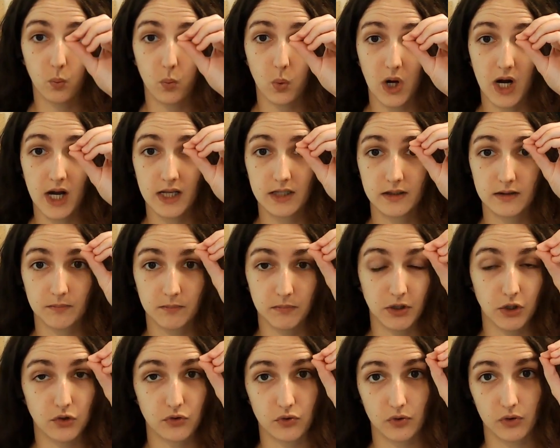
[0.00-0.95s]
What's
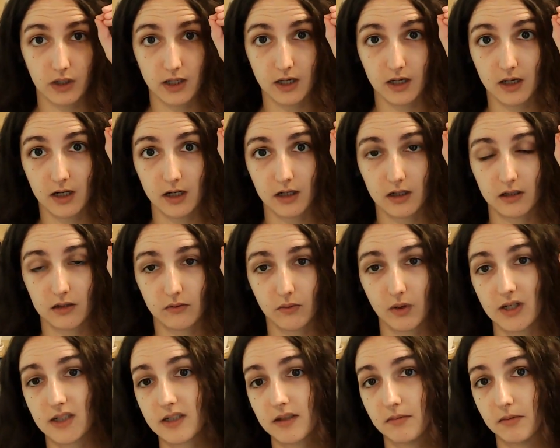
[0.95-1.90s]

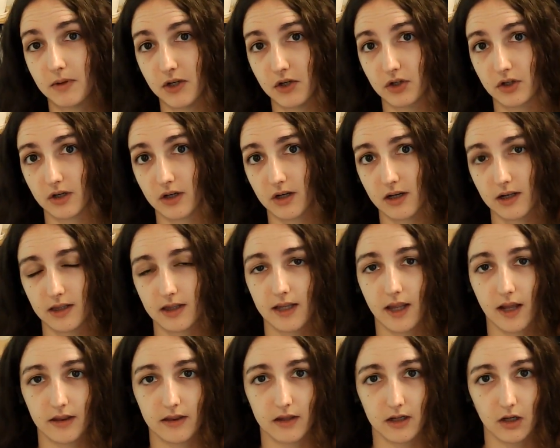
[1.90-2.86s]
the vision
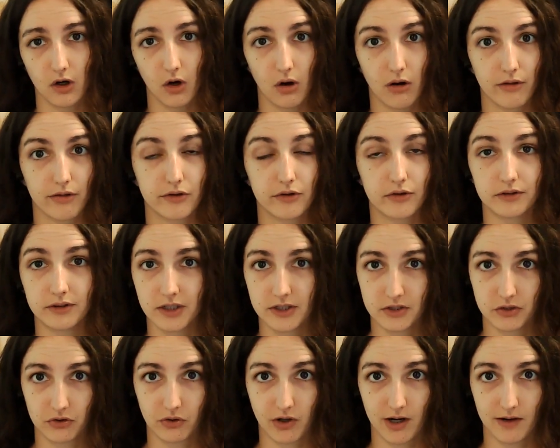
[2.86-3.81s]
that the author
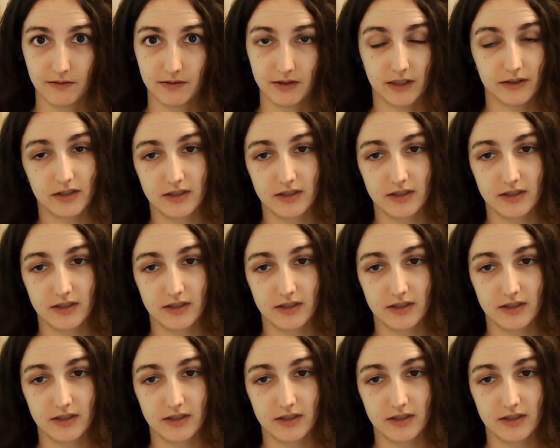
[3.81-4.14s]
described?